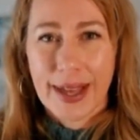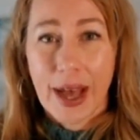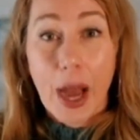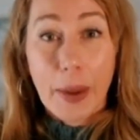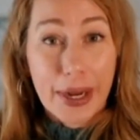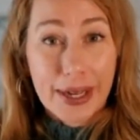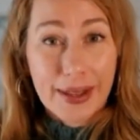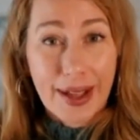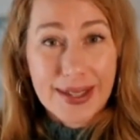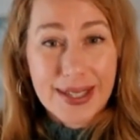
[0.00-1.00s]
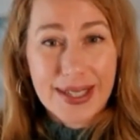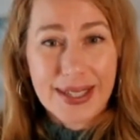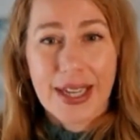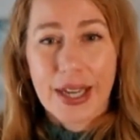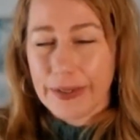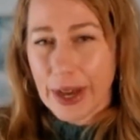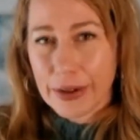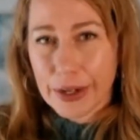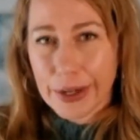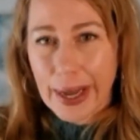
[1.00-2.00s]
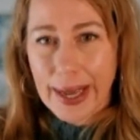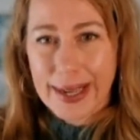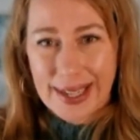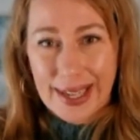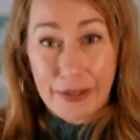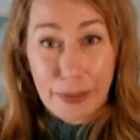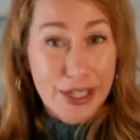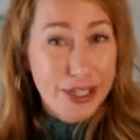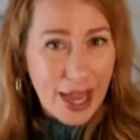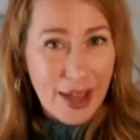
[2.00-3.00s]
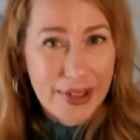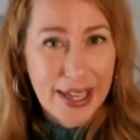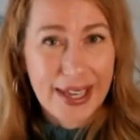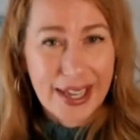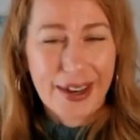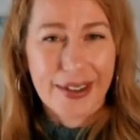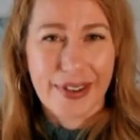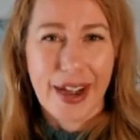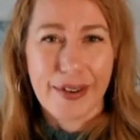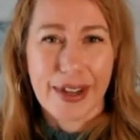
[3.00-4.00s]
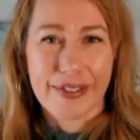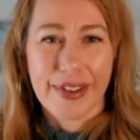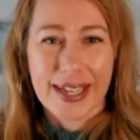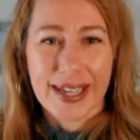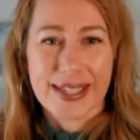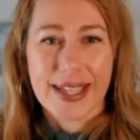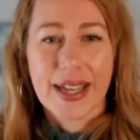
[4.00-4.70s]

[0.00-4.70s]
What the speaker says: I'm Brandy Lawson, founder and information advocate here at FieryFX.